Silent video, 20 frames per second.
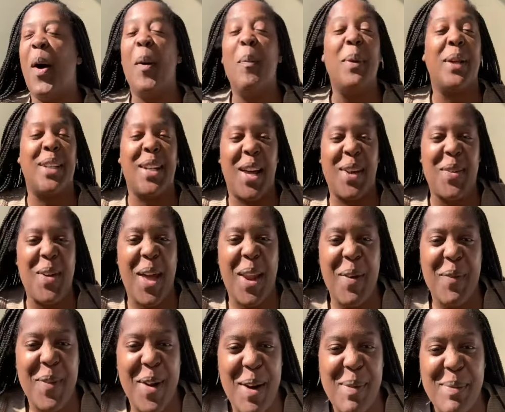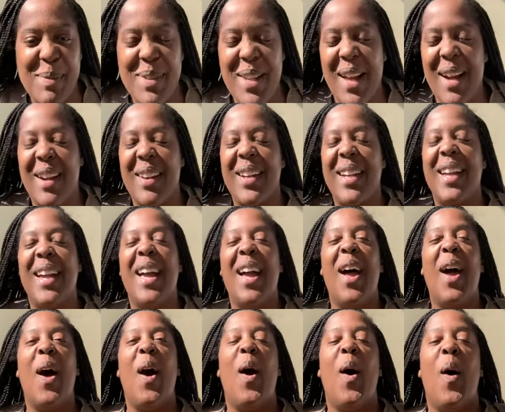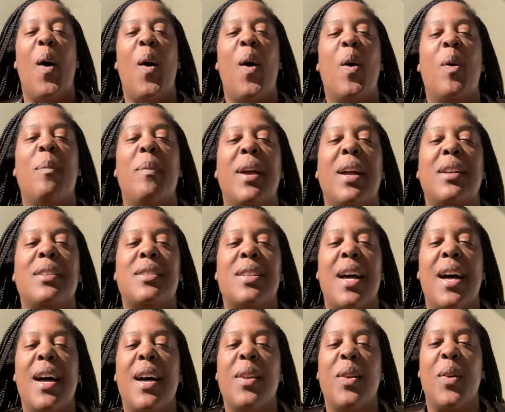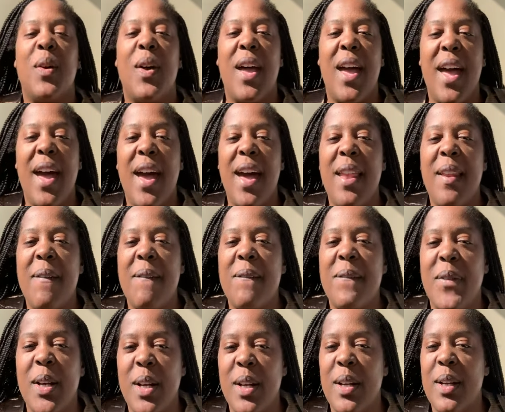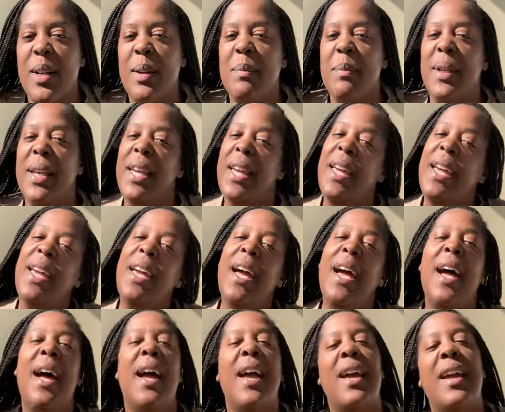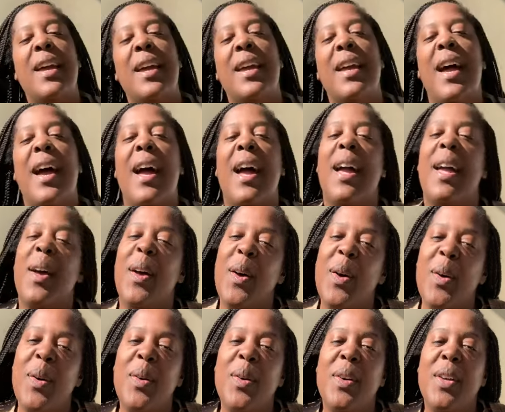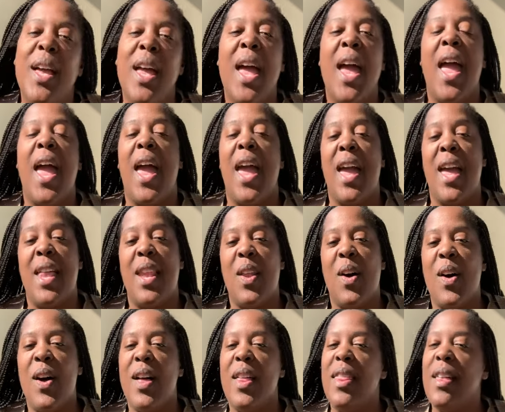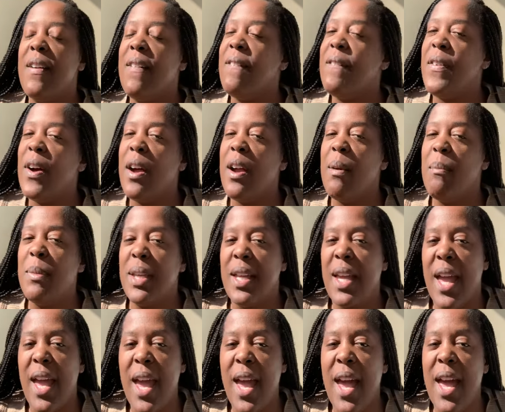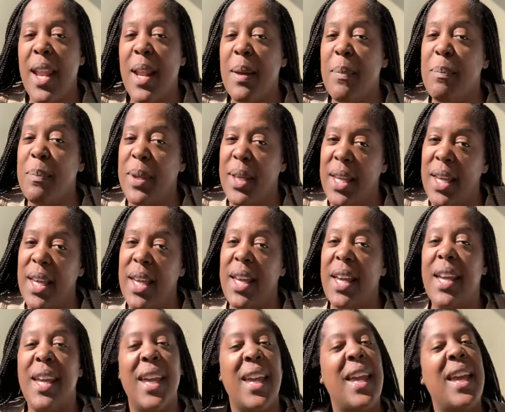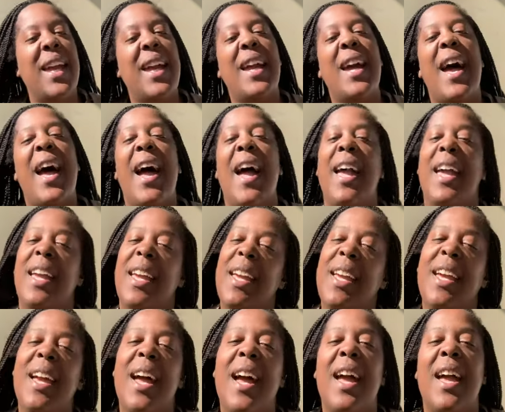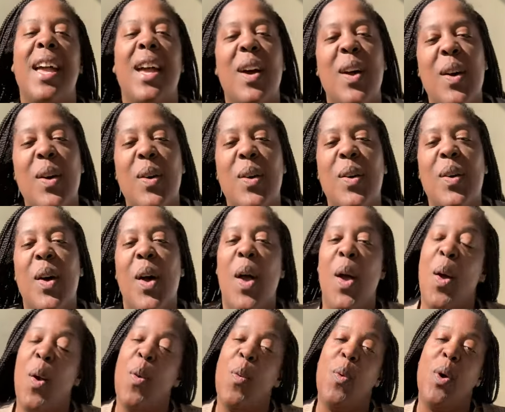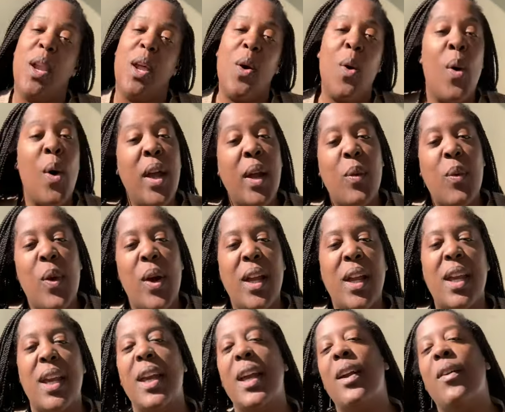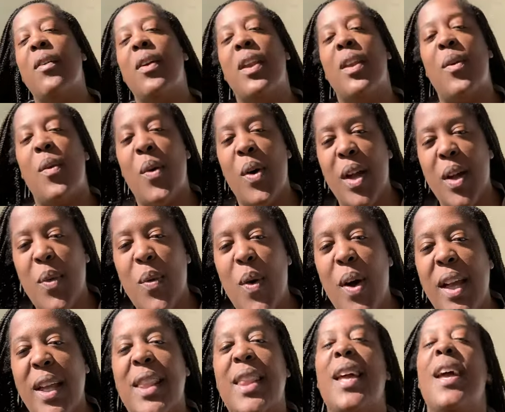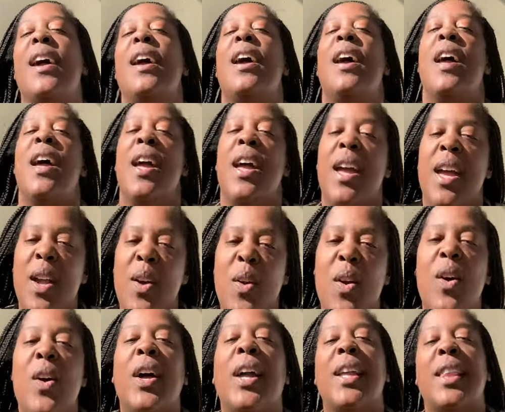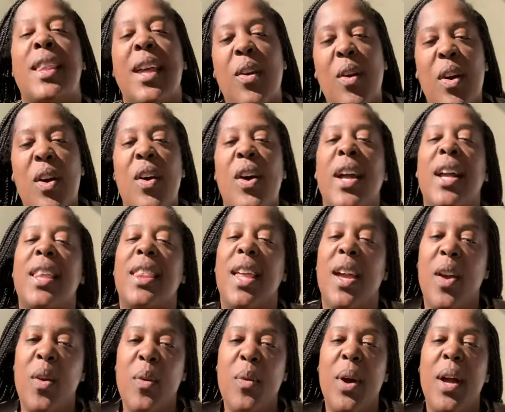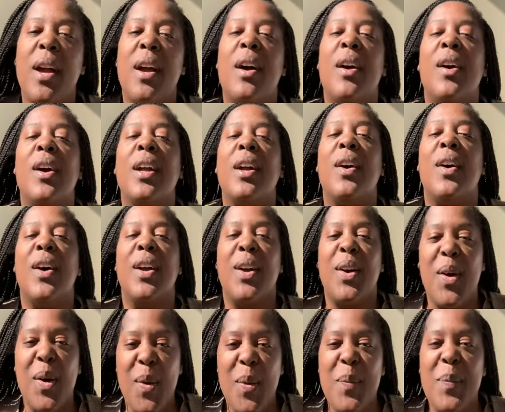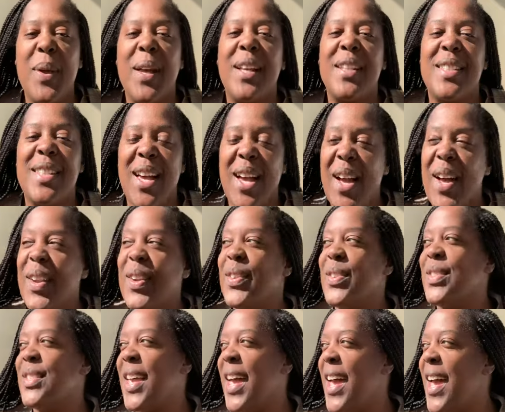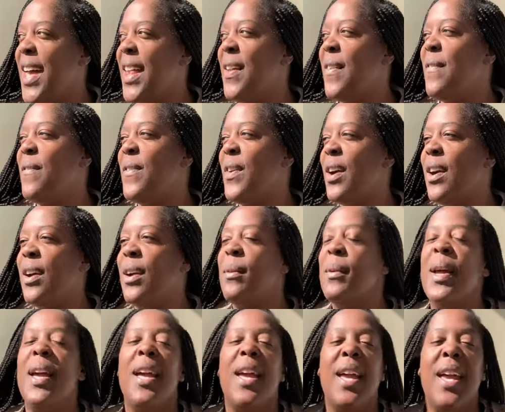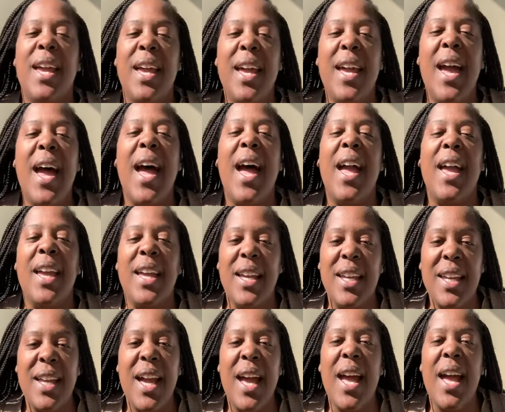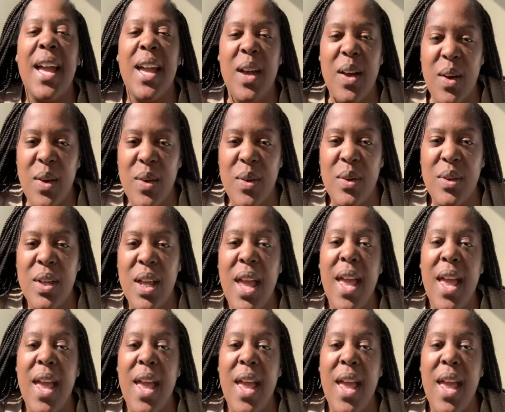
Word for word: Oh, McDonald had a farm, I'm sorry. Oh, McDonald had a farm, E-I-E-I-O. And on the farm he had a pig, E-I-E-I-O with an oink oink here and an oink oink there. Here oink, there oink, there where oink oink. Old McDonald's had a farm, E-I-E-I-O.